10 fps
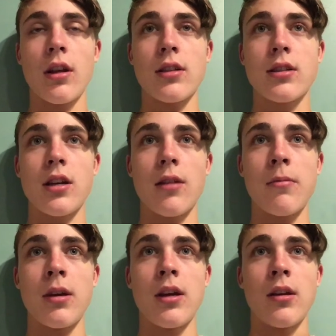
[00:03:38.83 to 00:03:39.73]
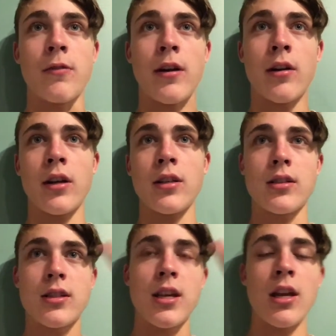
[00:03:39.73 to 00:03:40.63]
It's going to be very
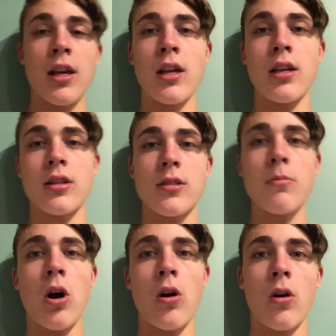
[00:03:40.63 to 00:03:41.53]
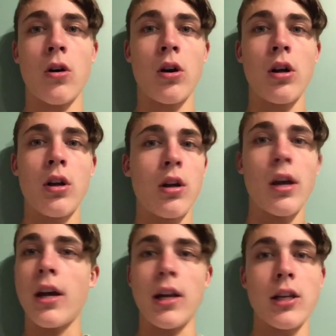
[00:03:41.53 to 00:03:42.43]
skinny and small,
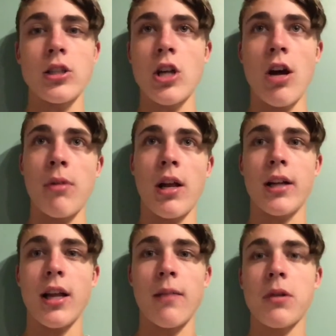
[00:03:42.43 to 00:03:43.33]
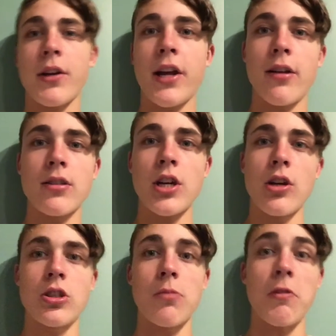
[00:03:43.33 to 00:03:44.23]
and it should not be like that. Leopard gecko's
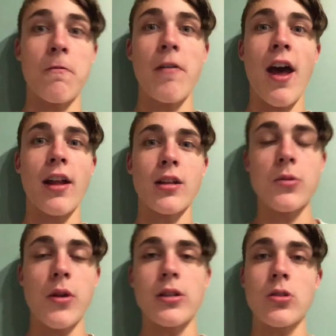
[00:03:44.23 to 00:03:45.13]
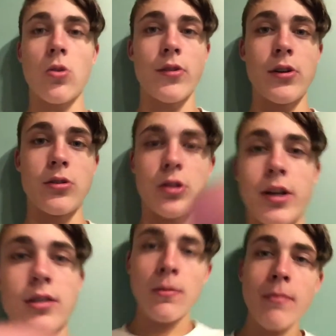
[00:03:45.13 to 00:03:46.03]
tail should be fat. That's where they store their nutrients.